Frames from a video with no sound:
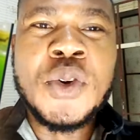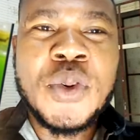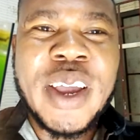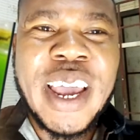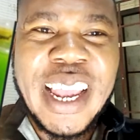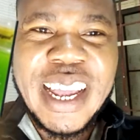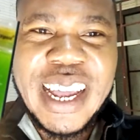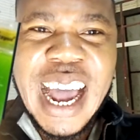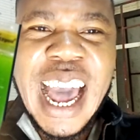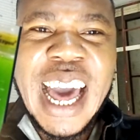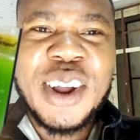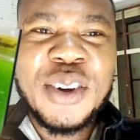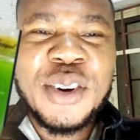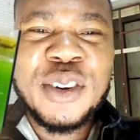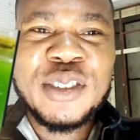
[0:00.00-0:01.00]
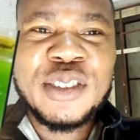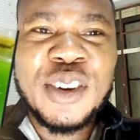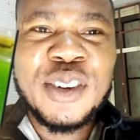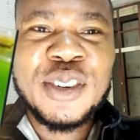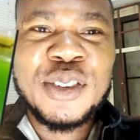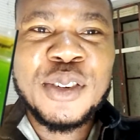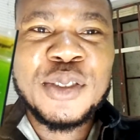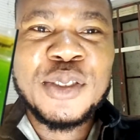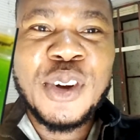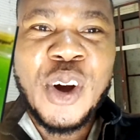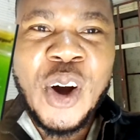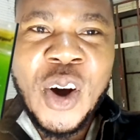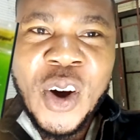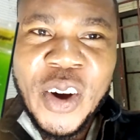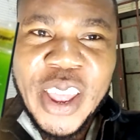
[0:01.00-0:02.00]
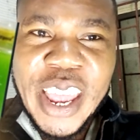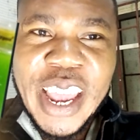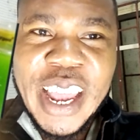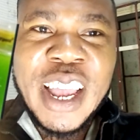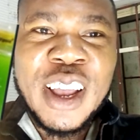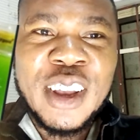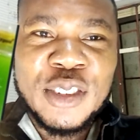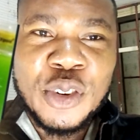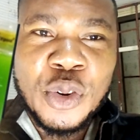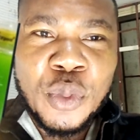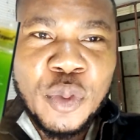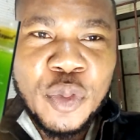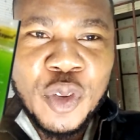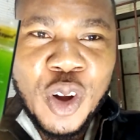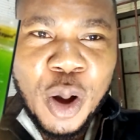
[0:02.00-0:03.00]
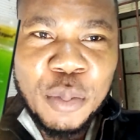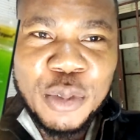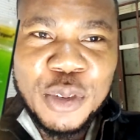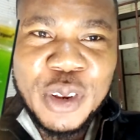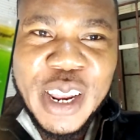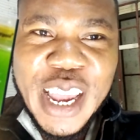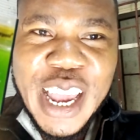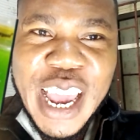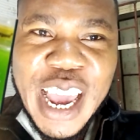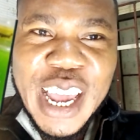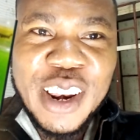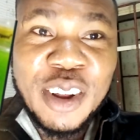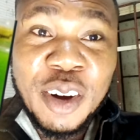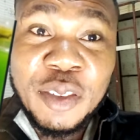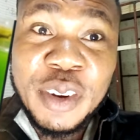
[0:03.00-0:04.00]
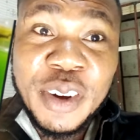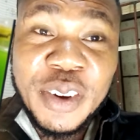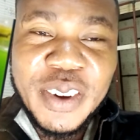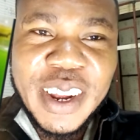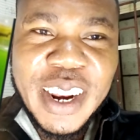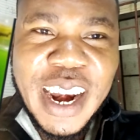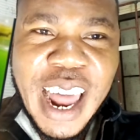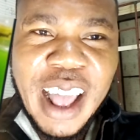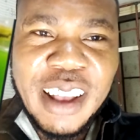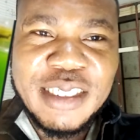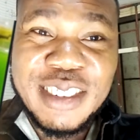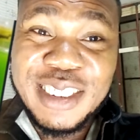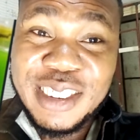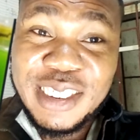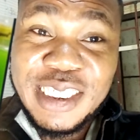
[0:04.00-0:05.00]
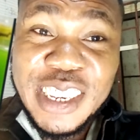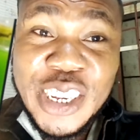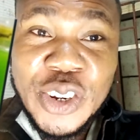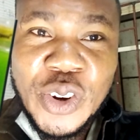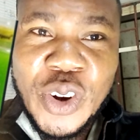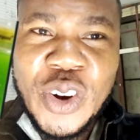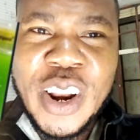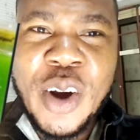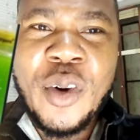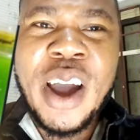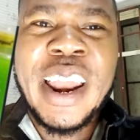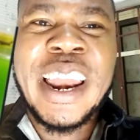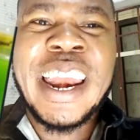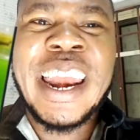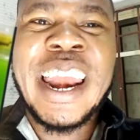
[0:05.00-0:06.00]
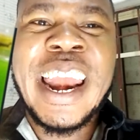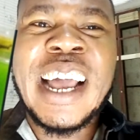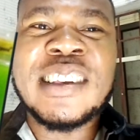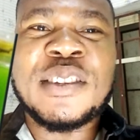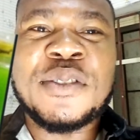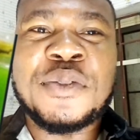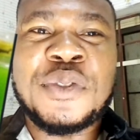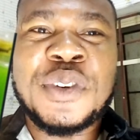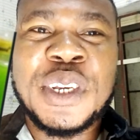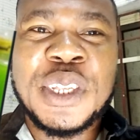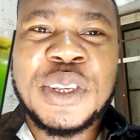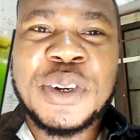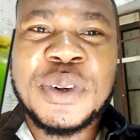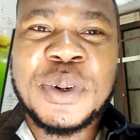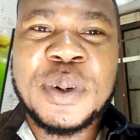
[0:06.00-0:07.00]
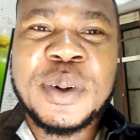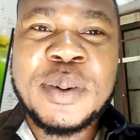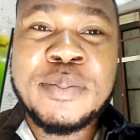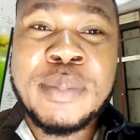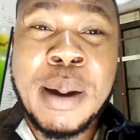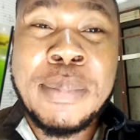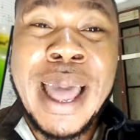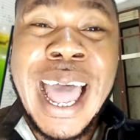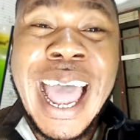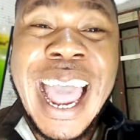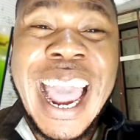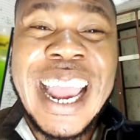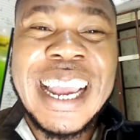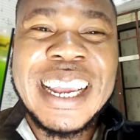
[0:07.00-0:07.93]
can count on us on those oil. So we've come to the end of the class. See you on our next video. Bye bye.